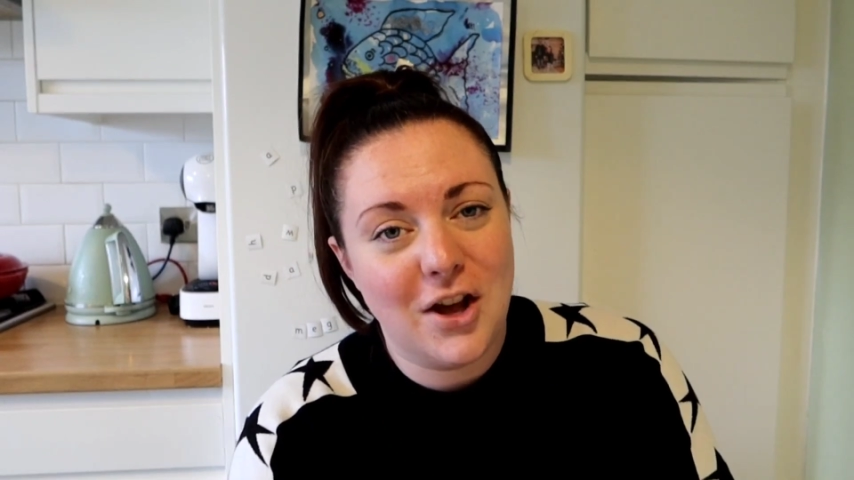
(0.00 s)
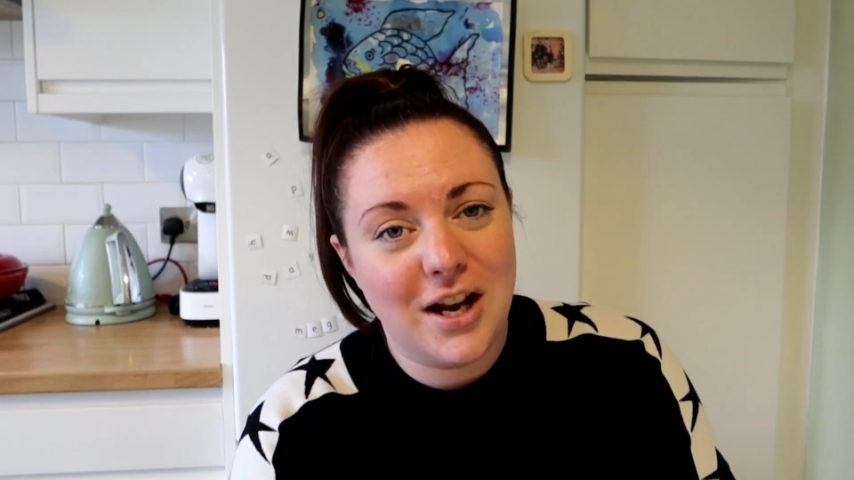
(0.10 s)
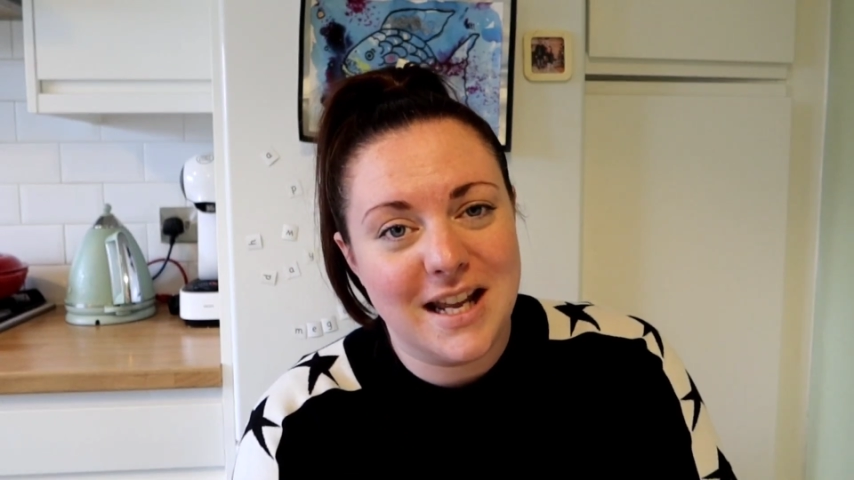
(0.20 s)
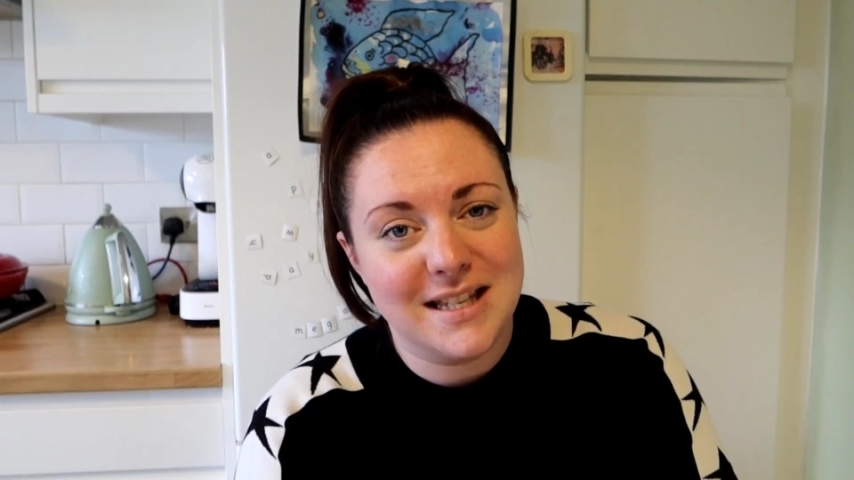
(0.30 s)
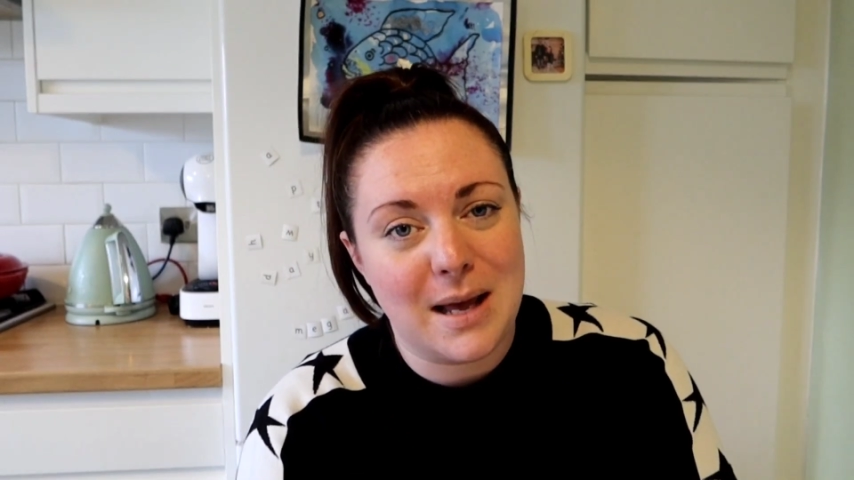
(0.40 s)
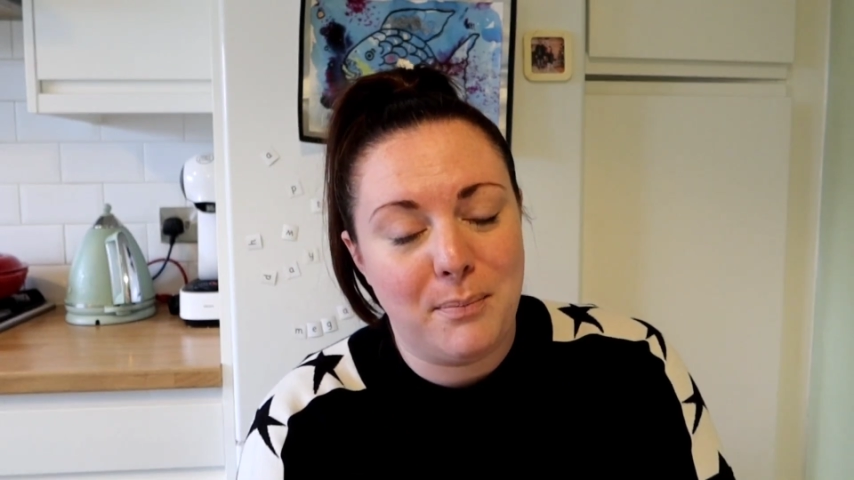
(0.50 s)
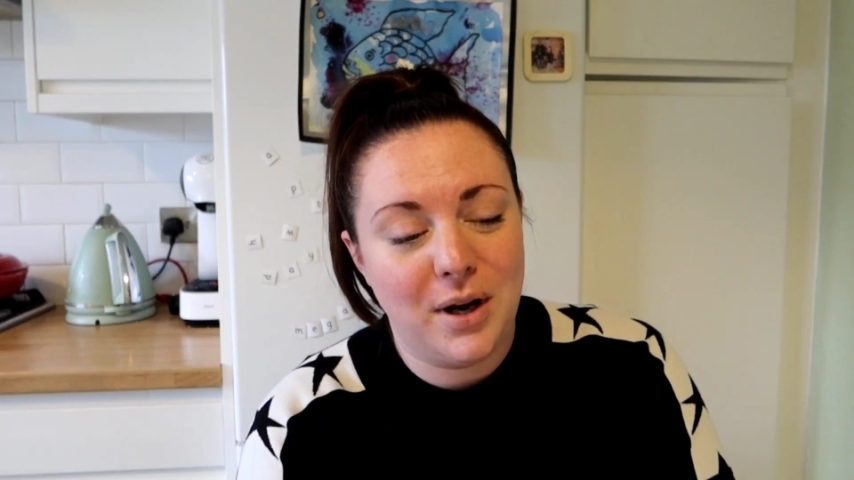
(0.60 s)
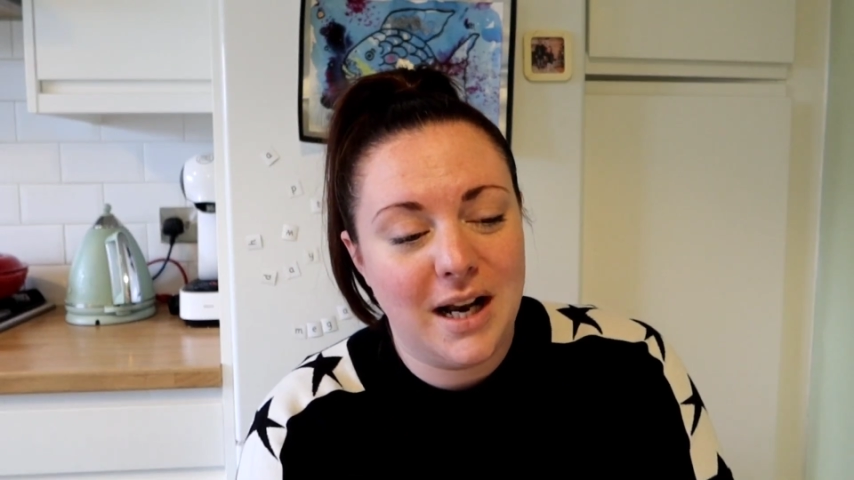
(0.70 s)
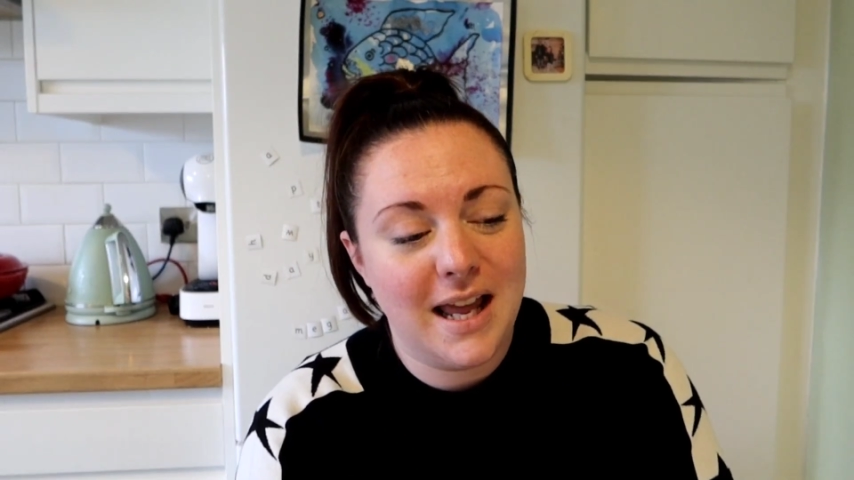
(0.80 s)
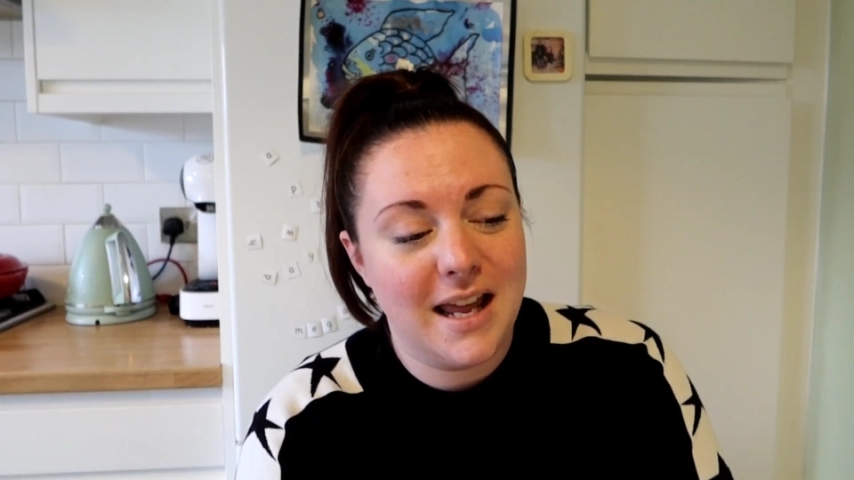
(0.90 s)
earlier
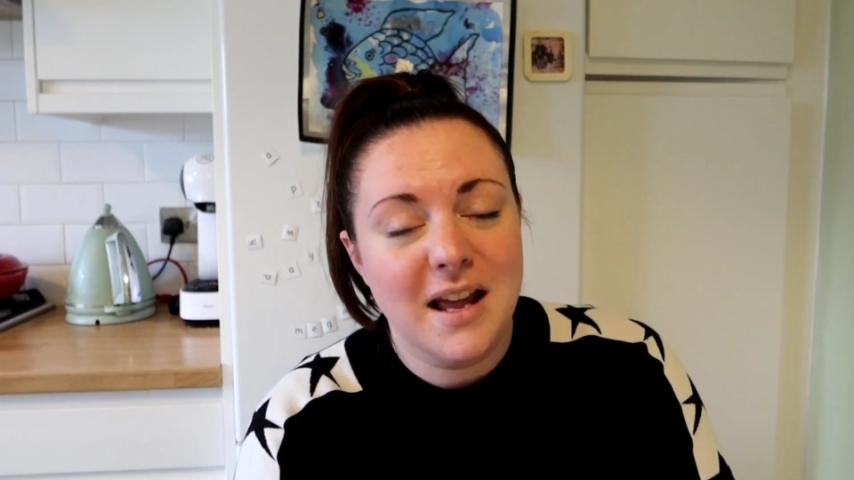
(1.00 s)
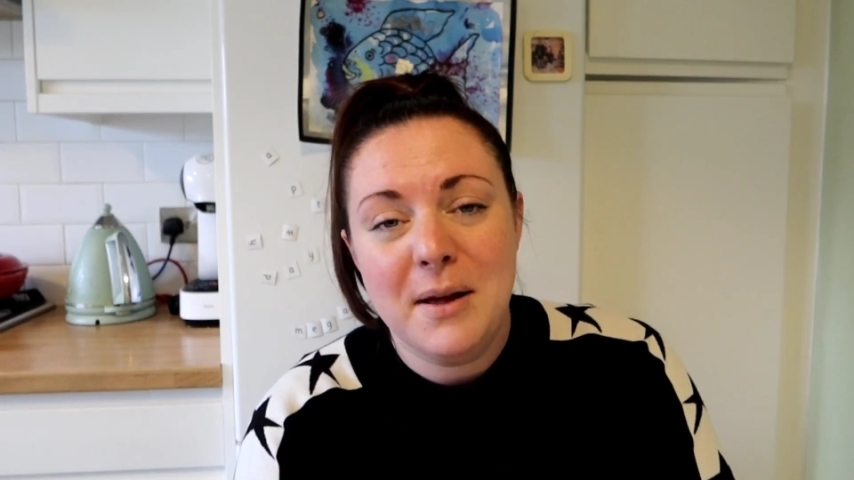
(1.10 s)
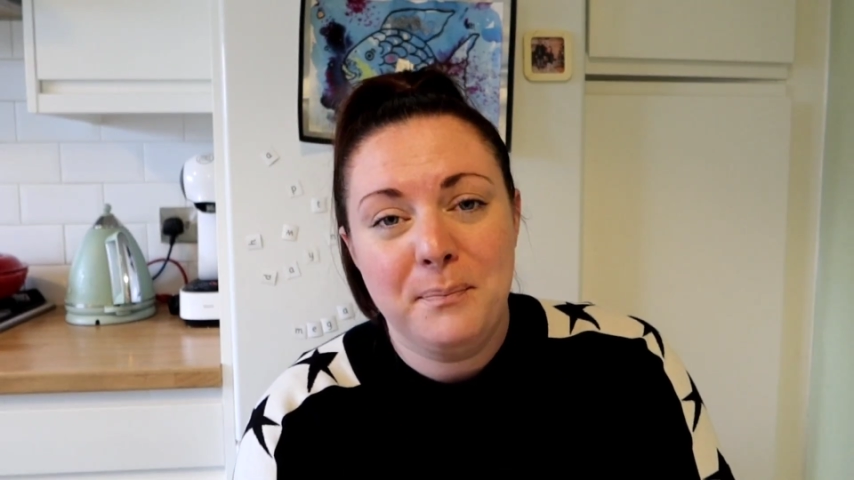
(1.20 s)
separately,